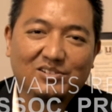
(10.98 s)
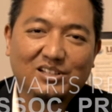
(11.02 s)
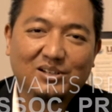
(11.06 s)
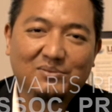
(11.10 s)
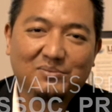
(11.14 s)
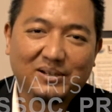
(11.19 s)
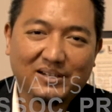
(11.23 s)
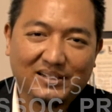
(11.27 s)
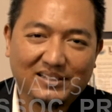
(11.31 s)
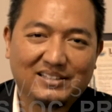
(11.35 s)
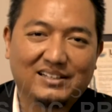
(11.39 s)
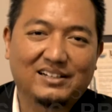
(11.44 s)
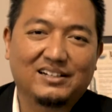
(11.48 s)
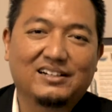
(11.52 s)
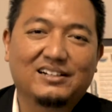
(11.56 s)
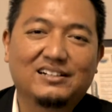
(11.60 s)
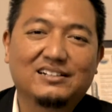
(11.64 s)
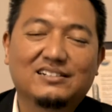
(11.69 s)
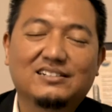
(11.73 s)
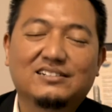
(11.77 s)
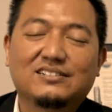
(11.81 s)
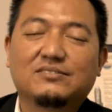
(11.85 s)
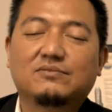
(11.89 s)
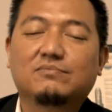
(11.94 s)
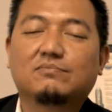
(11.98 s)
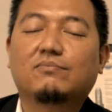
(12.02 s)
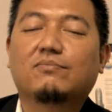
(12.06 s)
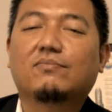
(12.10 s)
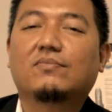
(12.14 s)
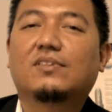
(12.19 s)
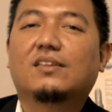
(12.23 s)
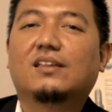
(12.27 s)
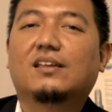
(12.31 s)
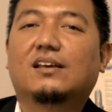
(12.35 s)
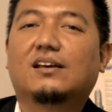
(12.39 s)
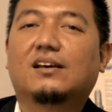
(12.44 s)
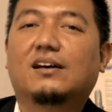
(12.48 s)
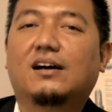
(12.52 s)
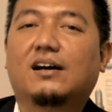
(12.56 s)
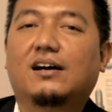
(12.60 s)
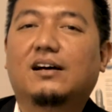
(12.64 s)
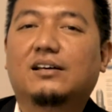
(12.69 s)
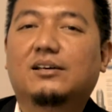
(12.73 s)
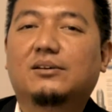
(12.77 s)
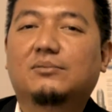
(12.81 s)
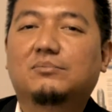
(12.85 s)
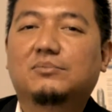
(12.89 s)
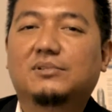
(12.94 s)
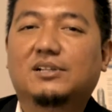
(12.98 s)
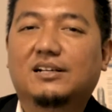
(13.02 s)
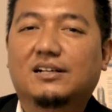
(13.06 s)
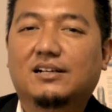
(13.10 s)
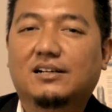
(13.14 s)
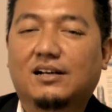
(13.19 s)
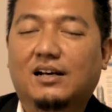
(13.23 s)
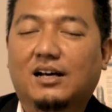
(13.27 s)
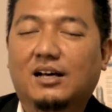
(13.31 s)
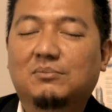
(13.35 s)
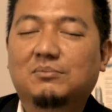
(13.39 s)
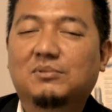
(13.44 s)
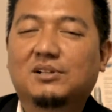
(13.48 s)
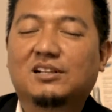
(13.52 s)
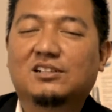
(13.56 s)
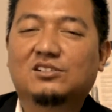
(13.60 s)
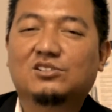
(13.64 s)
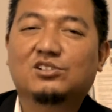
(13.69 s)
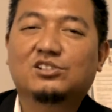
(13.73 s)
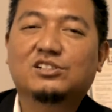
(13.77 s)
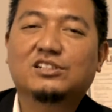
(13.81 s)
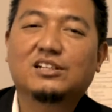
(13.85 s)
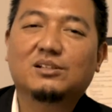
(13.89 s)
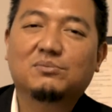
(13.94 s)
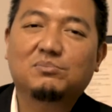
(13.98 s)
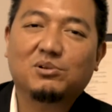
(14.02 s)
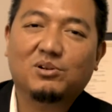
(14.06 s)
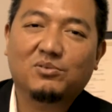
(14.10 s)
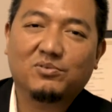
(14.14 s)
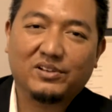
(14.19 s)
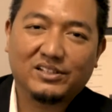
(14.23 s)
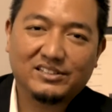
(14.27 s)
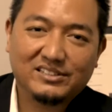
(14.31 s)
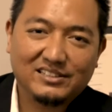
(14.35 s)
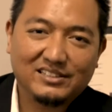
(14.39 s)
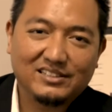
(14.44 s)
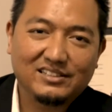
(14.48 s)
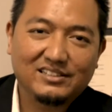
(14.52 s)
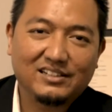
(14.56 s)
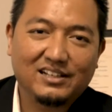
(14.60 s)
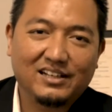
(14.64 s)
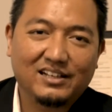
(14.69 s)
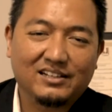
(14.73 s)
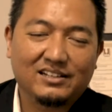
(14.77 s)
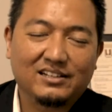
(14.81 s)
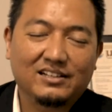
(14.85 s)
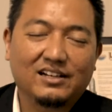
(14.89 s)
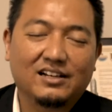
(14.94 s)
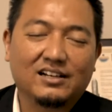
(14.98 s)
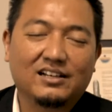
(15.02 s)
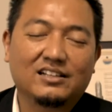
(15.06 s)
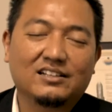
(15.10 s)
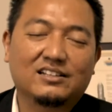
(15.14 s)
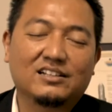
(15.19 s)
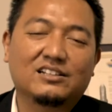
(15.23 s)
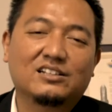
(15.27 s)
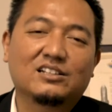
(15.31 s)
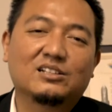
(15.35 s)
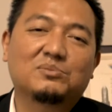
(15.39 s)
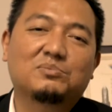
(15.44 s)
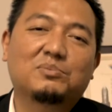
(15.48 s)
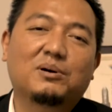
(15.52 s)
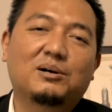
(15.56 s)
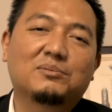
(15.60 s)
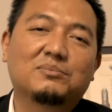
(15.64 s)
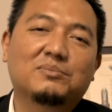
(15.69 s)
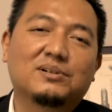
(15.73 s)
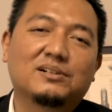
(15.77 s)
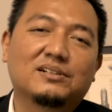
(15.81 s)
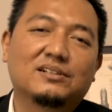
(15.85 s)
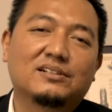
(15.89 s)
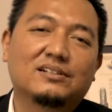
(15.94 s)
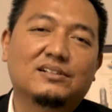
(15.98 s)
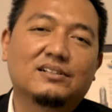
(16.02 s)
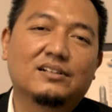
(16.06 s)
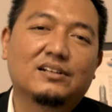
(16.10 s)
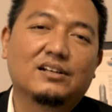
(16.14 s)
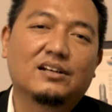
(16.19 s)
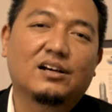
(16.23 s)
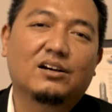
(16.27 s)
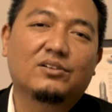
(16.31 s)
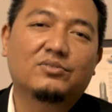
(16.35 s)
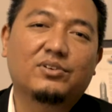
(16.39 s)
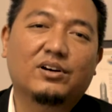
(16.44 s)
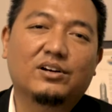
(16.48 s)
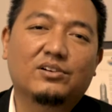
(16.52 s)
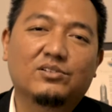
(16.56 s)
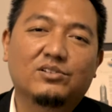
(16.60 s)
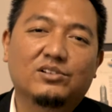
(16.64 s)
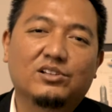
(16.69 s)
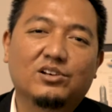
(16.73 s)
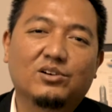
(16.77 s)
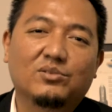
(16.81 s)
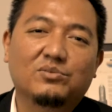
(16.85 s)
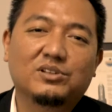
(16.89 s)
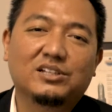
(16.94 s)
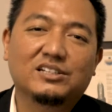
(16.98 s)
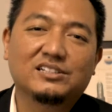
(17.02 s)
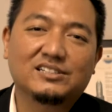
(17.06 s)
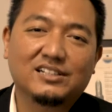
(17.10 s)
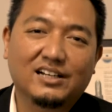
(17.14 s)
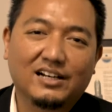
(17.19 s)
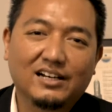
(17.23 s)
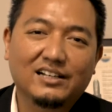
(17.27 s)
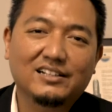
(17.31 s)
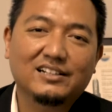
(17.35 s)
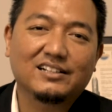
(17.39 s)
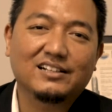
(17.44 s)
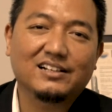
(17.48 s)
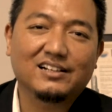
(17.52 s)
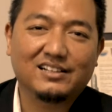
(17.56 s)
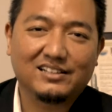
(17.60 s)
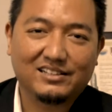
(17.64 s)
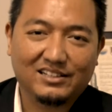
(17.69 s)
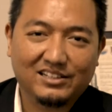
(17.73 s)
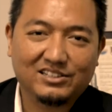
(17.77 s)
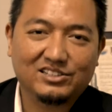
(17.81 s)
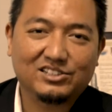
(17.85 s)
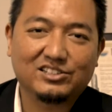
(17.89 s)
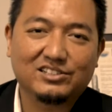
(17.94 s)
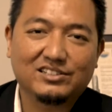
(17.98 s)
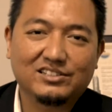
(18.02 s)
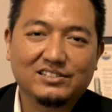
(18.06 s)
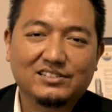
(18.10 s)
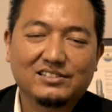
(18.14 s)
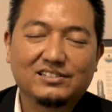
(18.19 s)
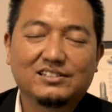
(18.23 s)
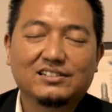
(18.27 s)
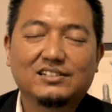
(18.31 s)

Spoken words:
Utaberta. I'm an associate professor at the Architecture Department, Faculty of Design and Architecture.